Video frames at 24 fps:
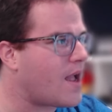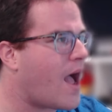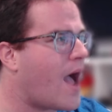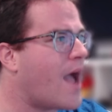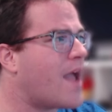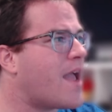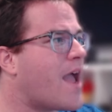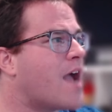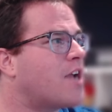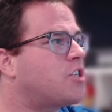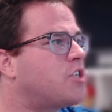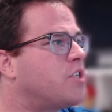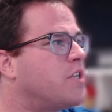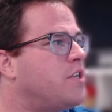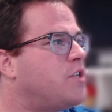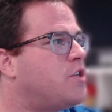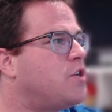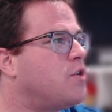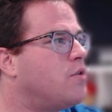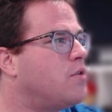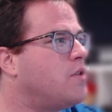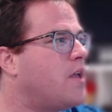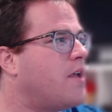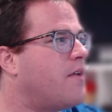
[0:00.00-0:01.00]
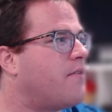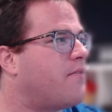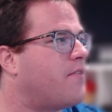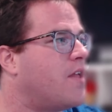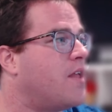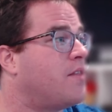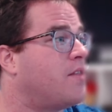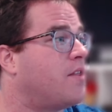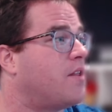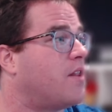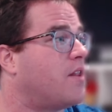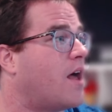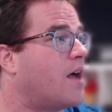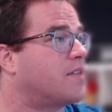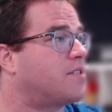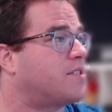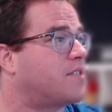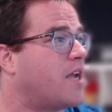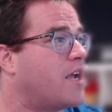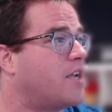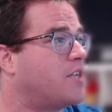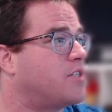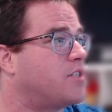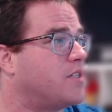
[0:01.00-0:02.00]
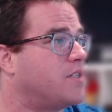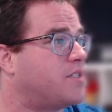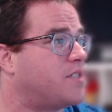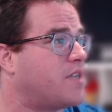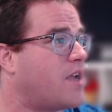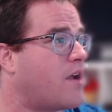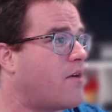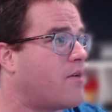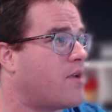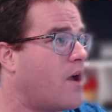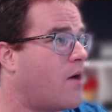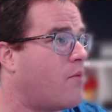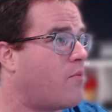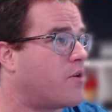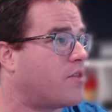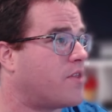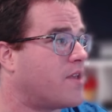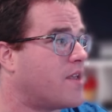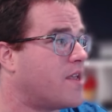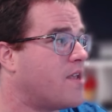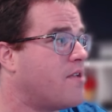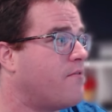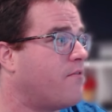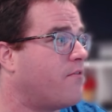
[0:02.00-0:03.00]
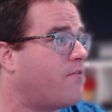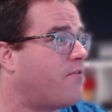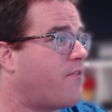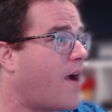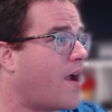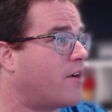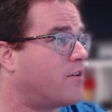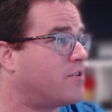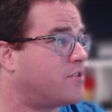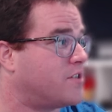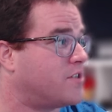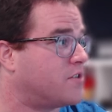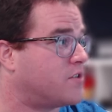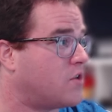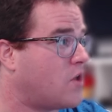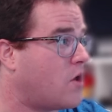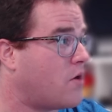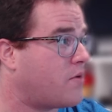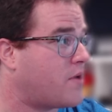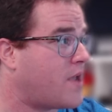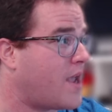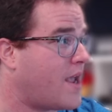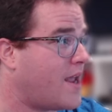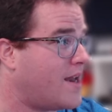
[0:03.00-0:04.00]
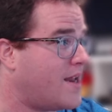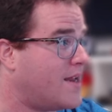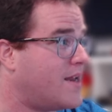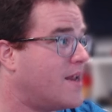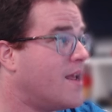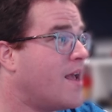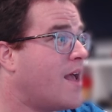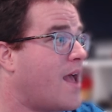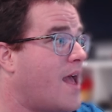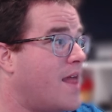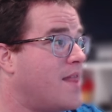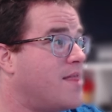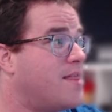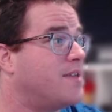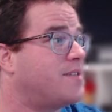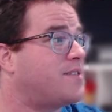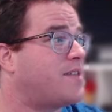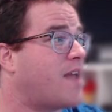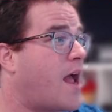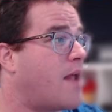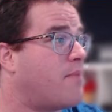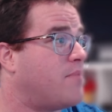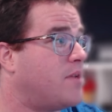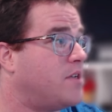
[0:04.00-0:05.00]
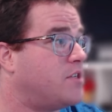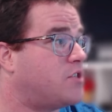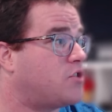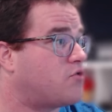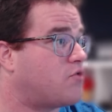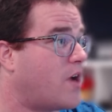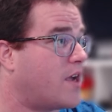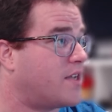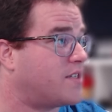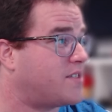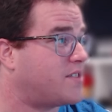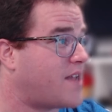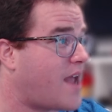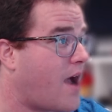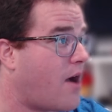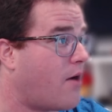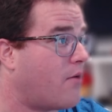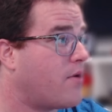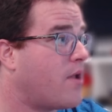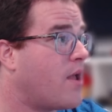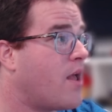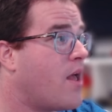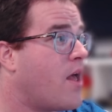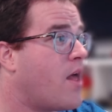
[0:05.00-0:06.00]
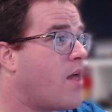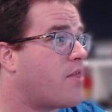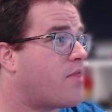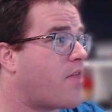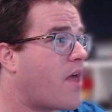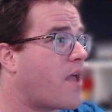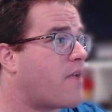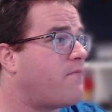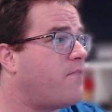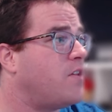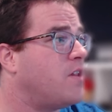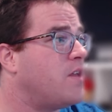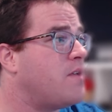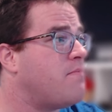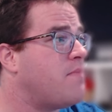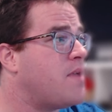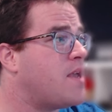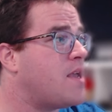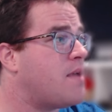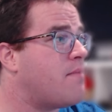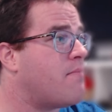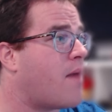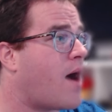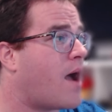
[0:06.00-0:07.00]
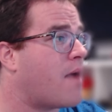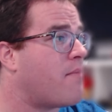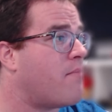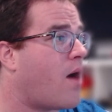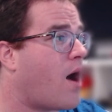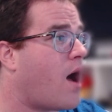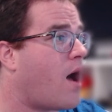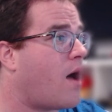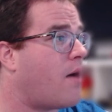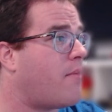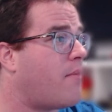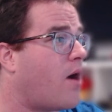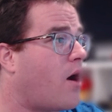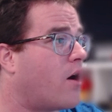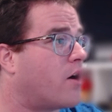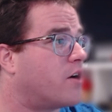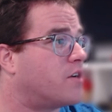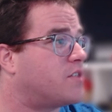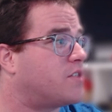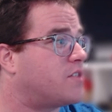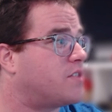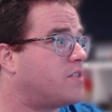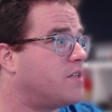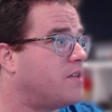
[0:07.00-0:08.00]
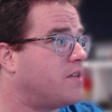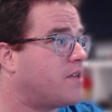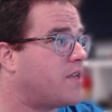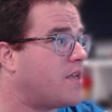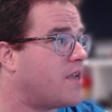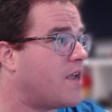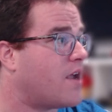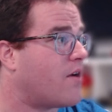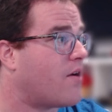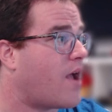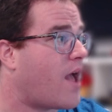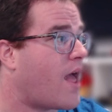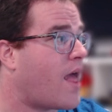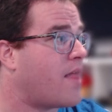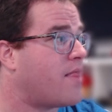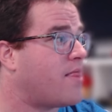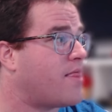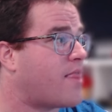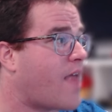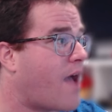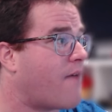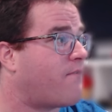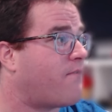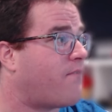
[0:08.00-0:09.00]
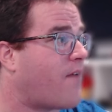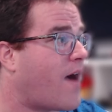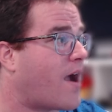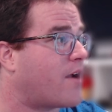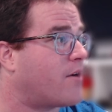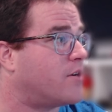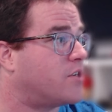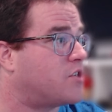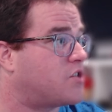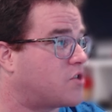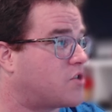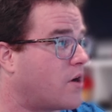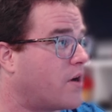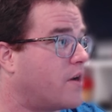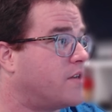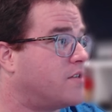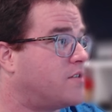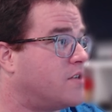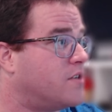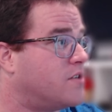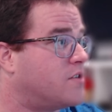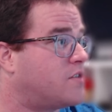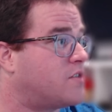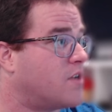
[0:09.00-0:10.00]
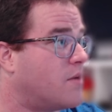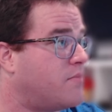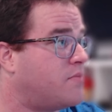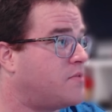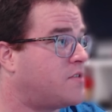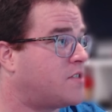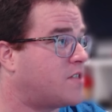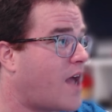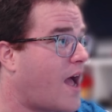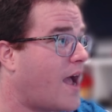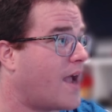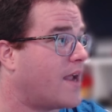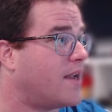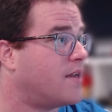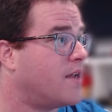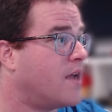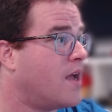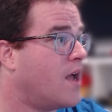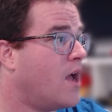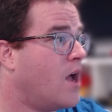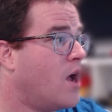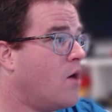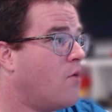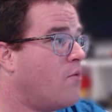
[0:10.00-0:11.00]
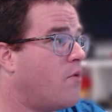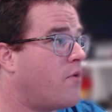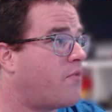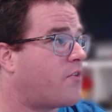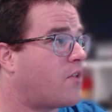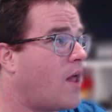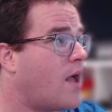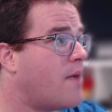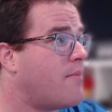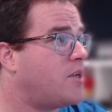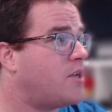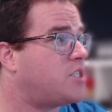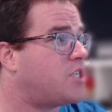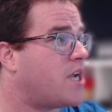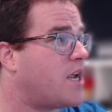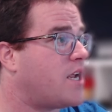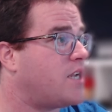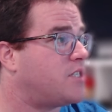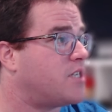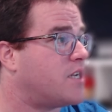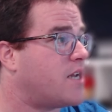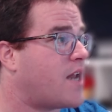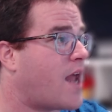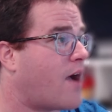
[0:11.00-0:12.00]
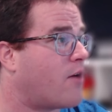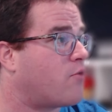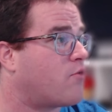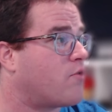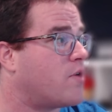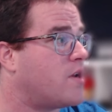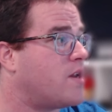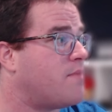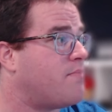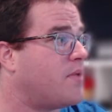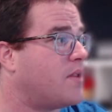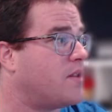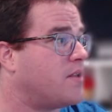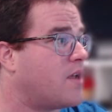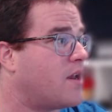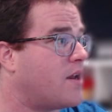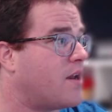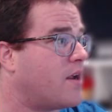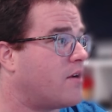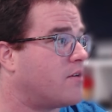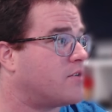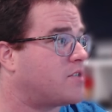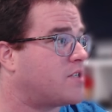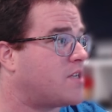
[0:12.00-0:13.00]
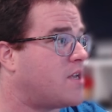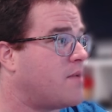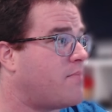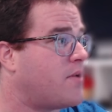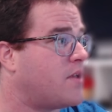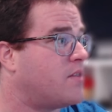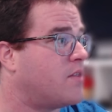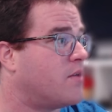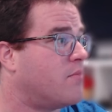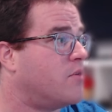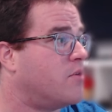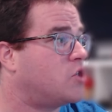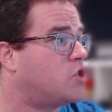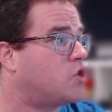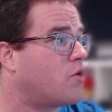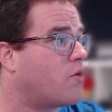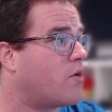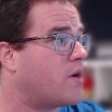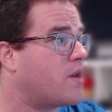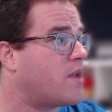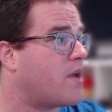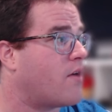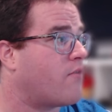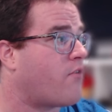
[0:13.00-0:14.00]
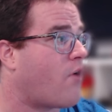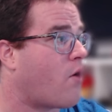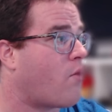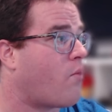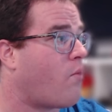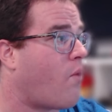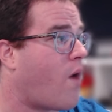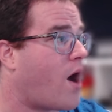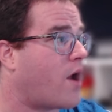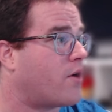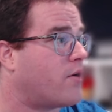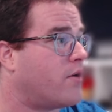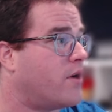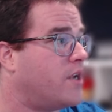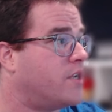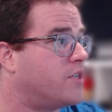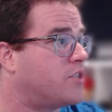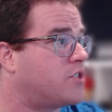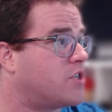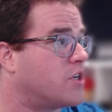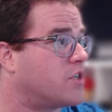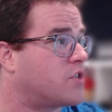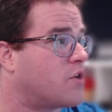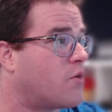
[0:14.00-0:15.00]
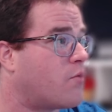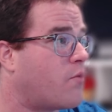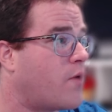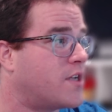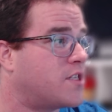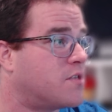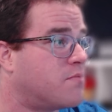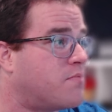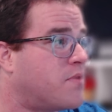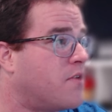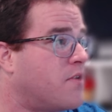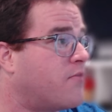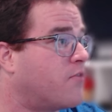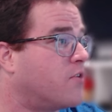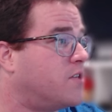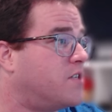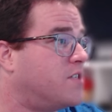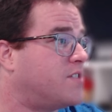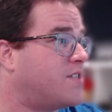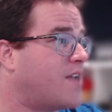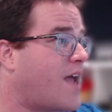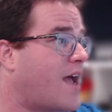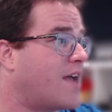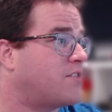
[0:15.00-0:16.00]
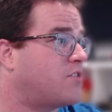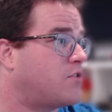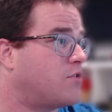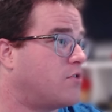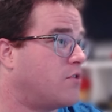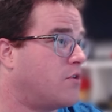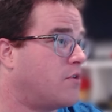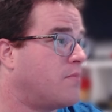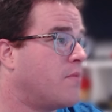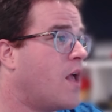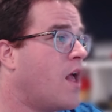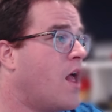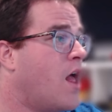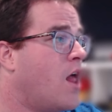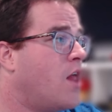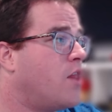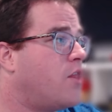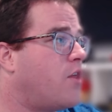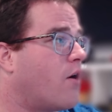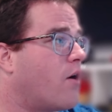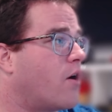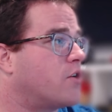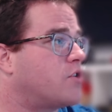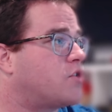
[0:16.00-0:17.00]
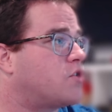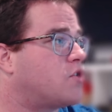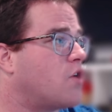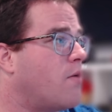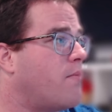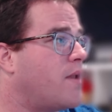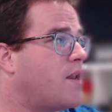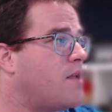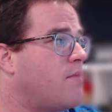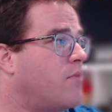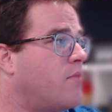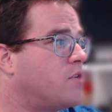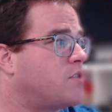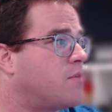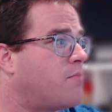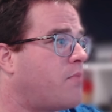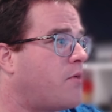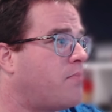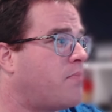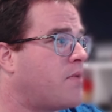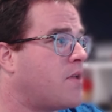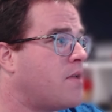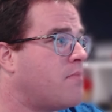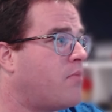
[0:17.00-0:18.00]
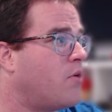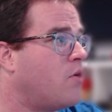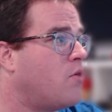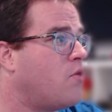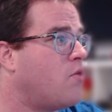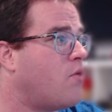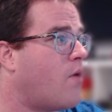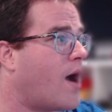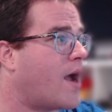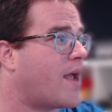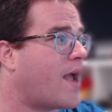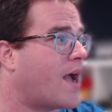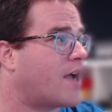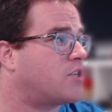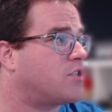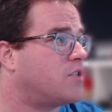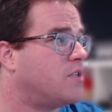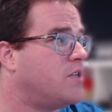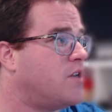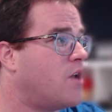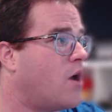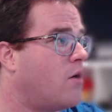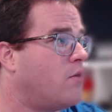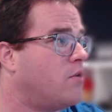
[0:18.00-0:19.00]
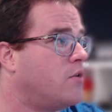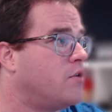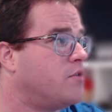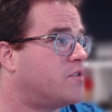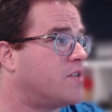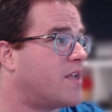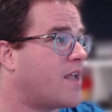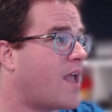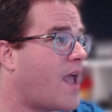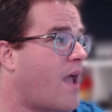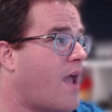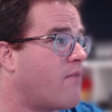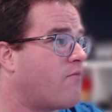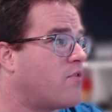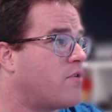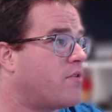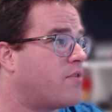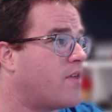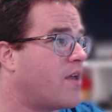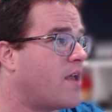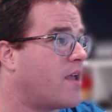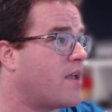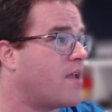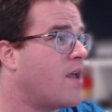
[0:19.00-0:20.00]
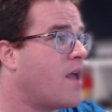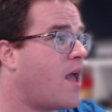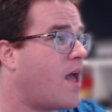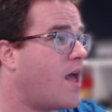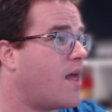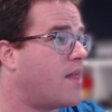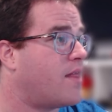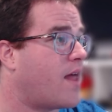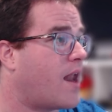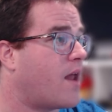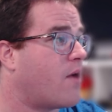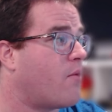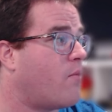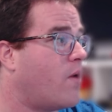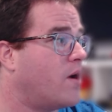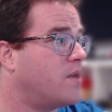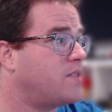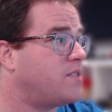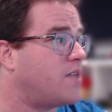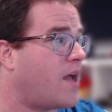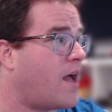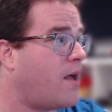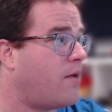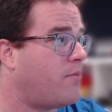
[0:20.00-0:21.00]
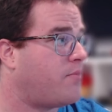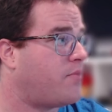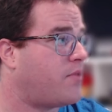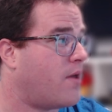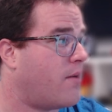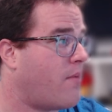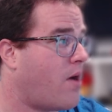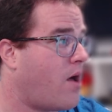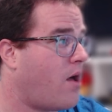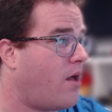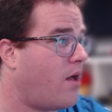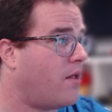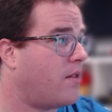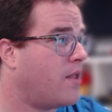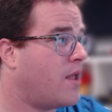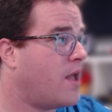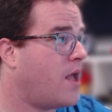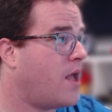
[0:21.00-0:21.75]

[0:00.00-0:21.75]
I actually do live in the Los Angeles area where the Eaton Fires is located, and this had me stressed out. Thankfully, me and my mom are still here, and that fire is starting to subside. With climate change and how greedy billionaires keeping the majority of our water is just a recipe for disaster, there are so many multiple people who I actually know losing everything, and that I want to help them all.